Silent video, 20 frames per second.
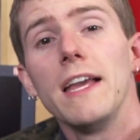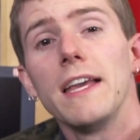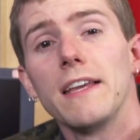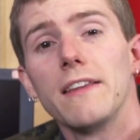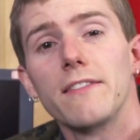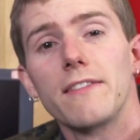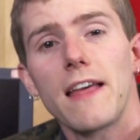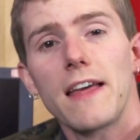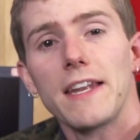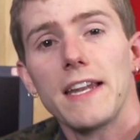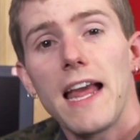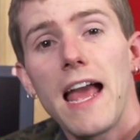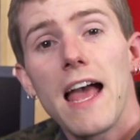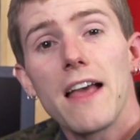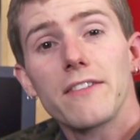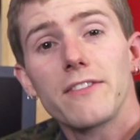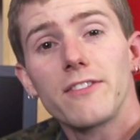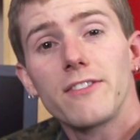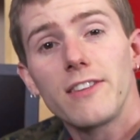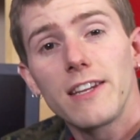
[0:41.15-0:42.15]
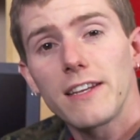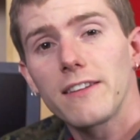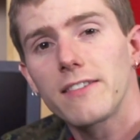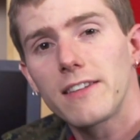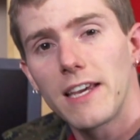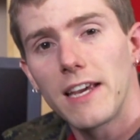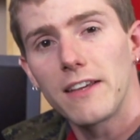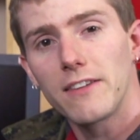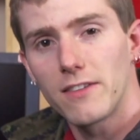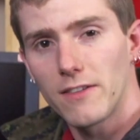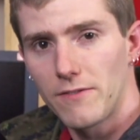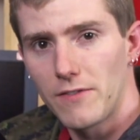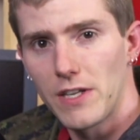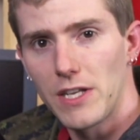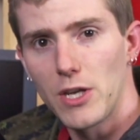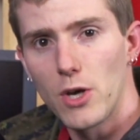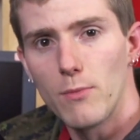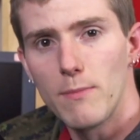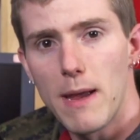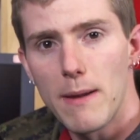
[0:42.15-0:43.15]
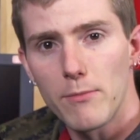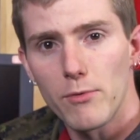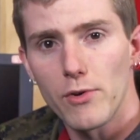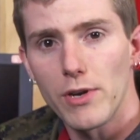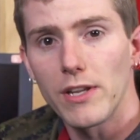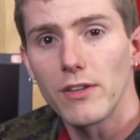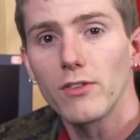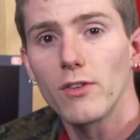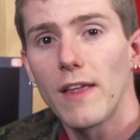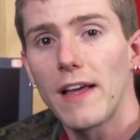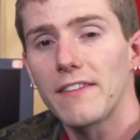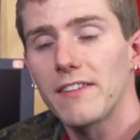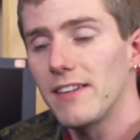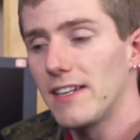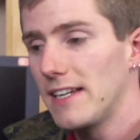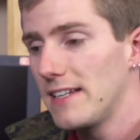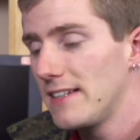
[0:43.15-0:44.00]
is that it has 6 gigs of video memory. So that's in